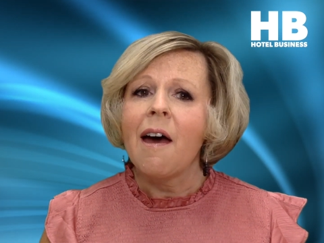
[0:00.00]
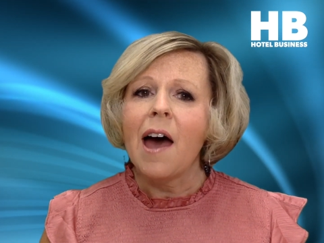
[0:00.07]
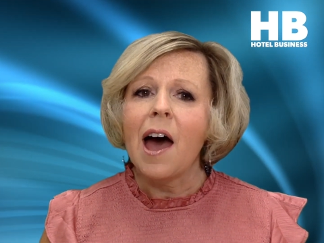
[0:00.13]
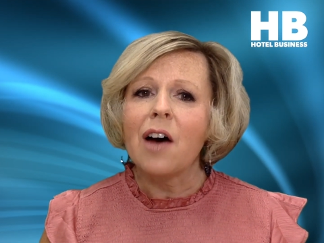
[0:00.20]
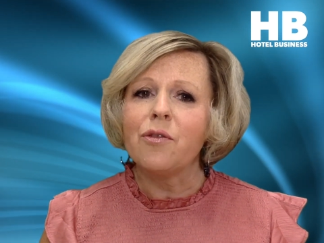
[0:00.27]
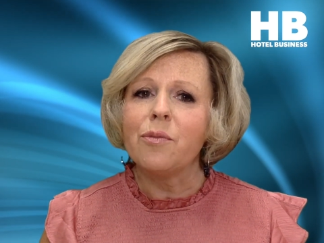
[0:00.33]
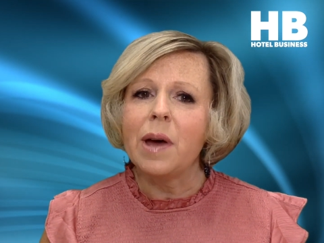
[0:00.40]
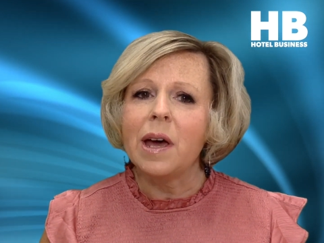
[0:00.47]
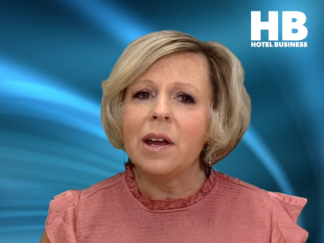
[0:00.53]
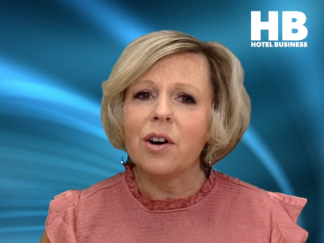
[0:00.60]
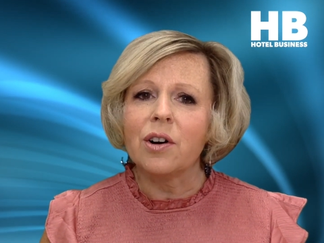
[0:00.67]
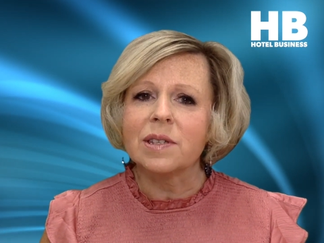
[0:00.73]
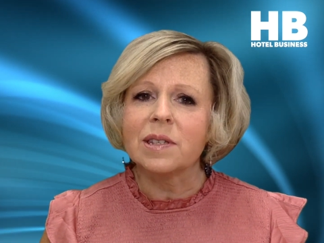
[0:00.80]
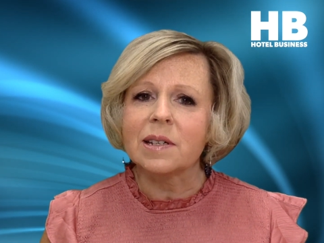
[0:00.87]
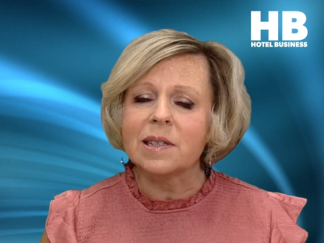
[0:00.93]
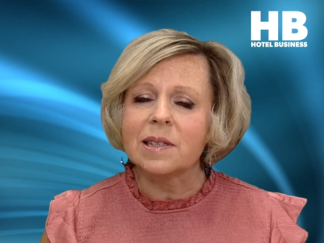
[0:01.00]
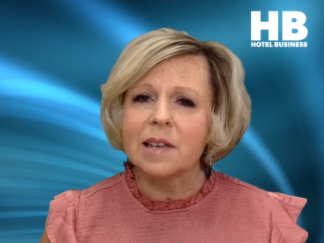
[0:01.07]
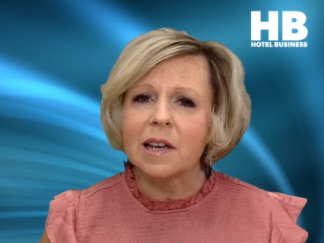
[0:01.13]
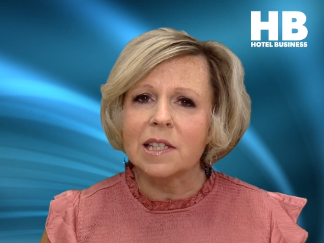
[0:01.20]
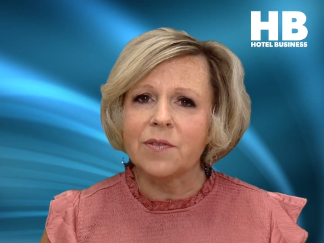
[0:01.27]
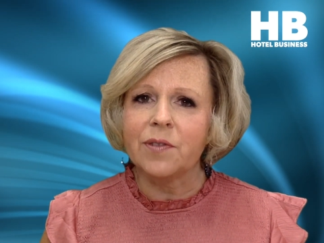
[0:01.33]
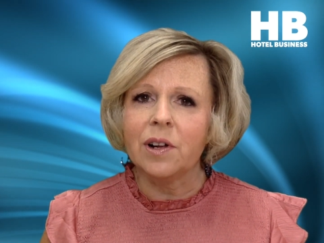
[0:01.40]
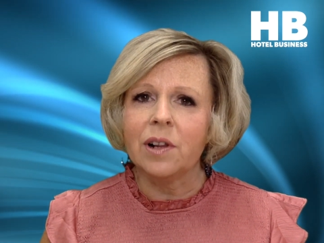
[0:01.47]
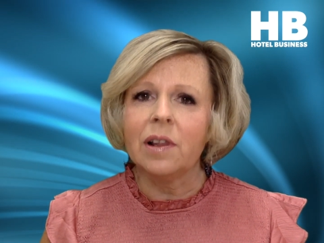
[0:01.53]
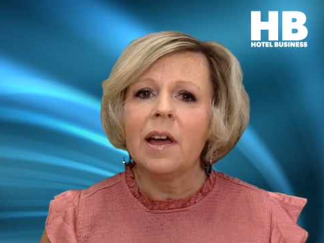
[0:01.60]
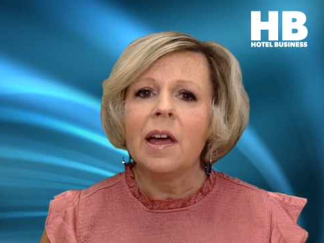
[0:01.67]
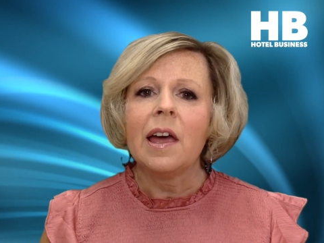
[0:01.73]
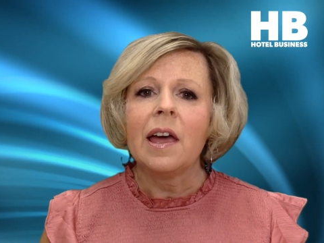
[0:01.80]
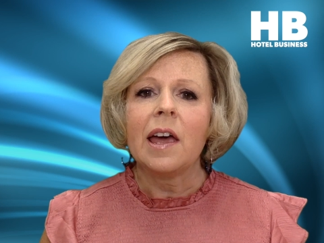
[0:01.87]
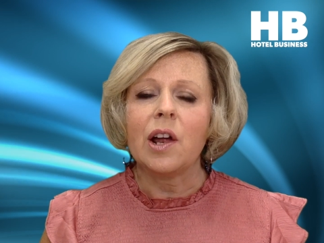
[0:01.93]
have made her successful
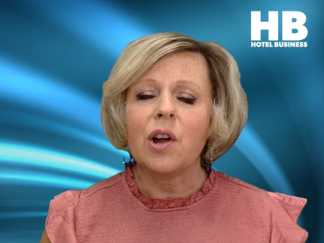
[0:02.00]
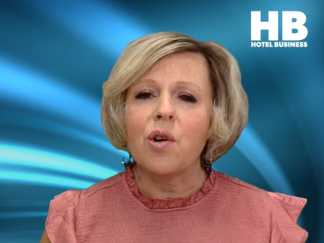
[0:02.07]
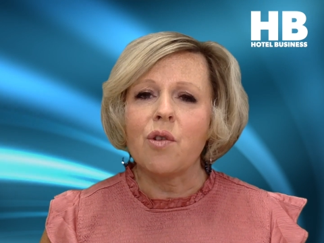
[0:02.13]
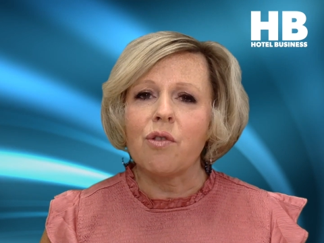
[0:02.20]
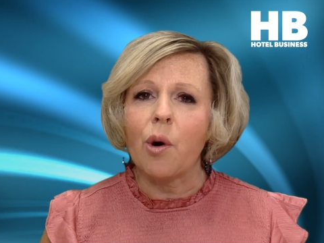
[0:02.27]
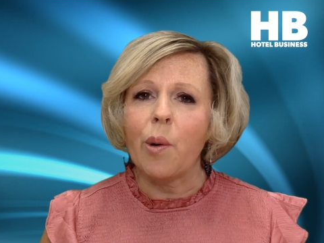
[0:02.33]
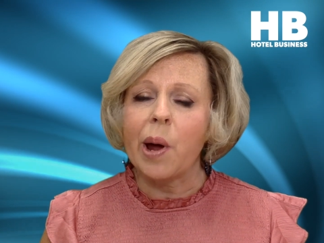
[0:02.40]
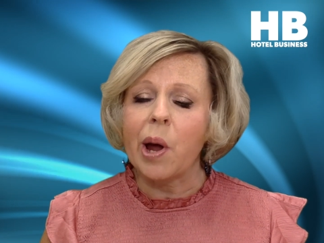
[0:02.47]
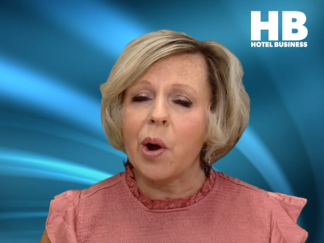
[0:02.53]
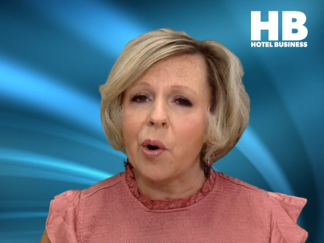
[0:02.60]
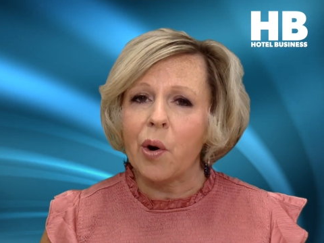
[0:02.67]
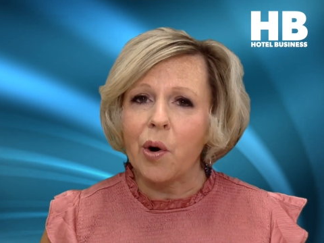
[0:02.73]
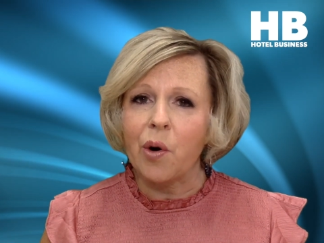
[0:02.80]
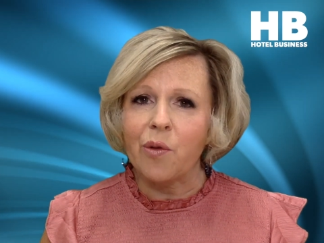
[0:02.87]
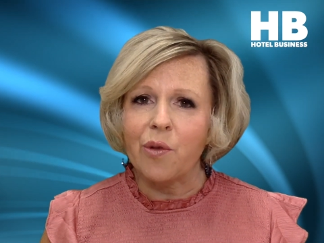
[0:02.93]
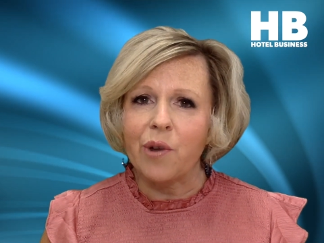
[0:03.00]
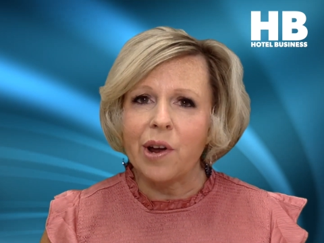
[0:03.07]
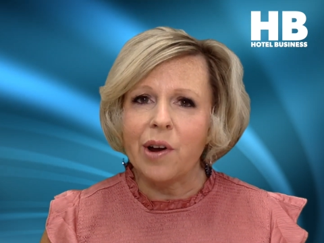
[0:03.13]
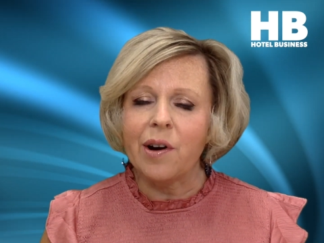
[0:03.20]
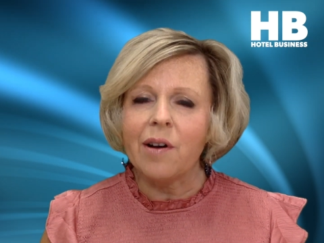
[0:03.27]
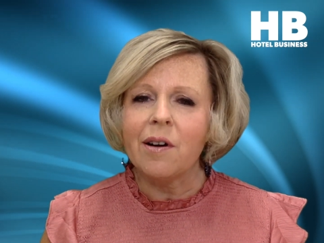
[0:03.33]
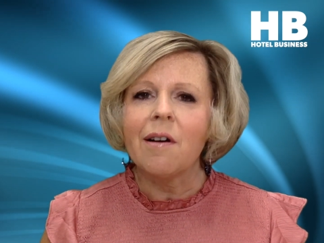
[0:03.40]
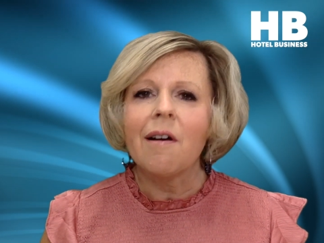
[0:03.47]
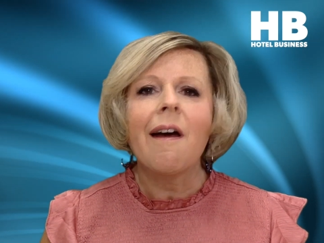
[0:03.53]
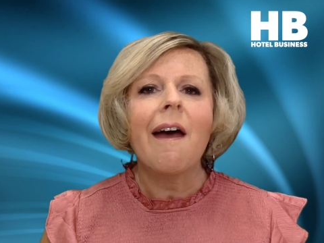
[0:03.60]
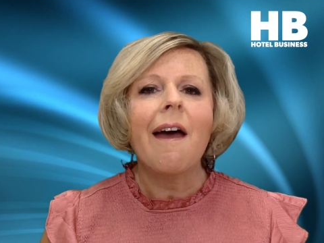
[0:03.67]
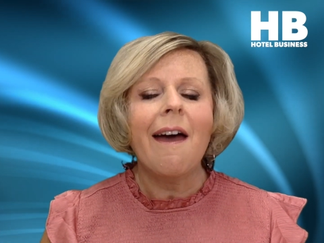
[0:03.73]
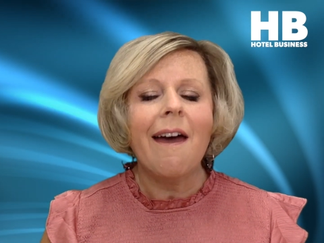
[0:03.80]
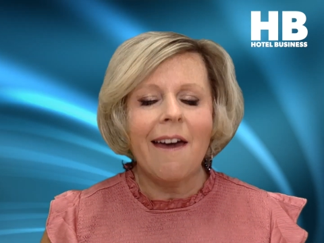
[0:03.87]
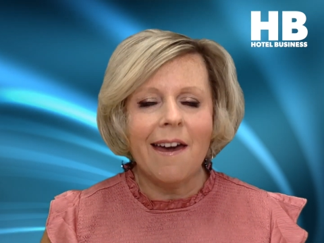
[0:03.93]
in growing her career
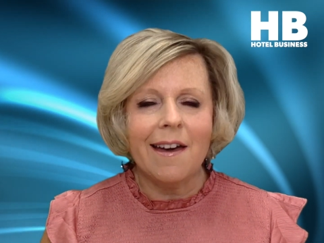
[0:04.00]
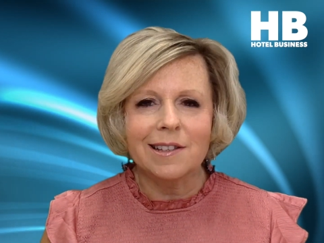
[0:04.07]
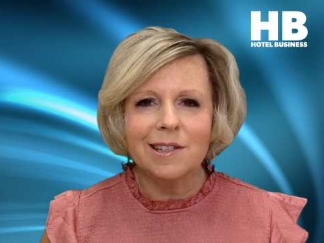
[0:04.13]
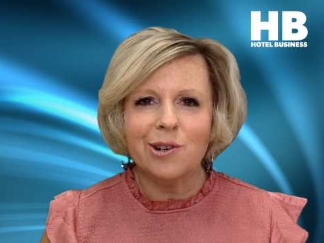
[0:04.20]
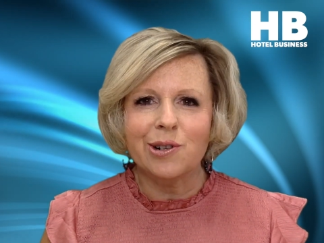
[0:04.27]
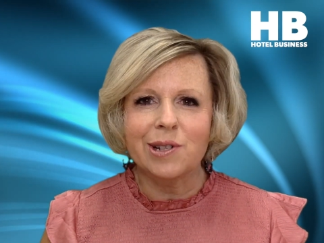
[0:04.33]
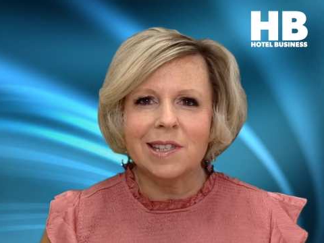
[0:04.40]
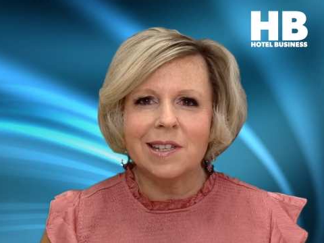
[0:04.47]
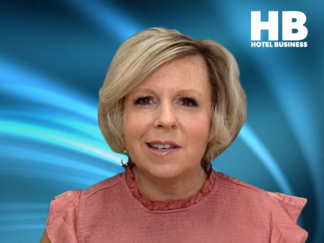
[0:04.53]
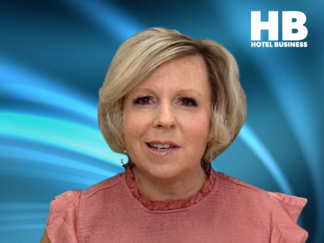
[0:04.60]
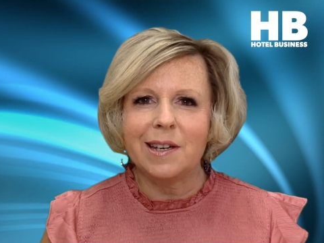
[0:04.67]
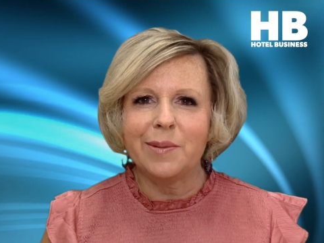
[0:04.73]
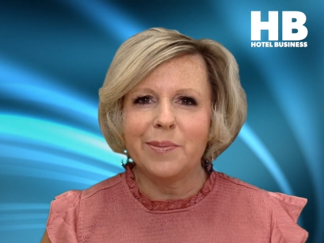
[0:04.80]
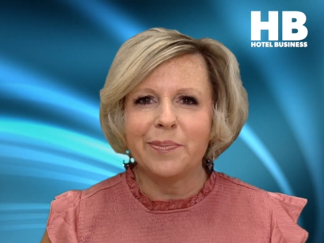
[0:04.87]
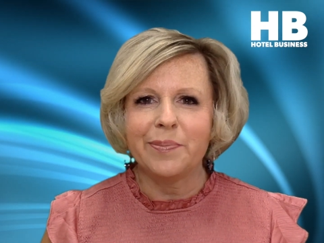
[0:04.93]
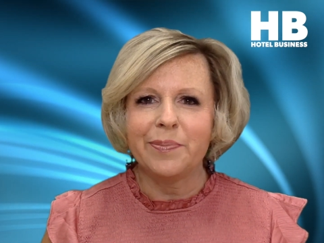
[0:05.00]
and her team.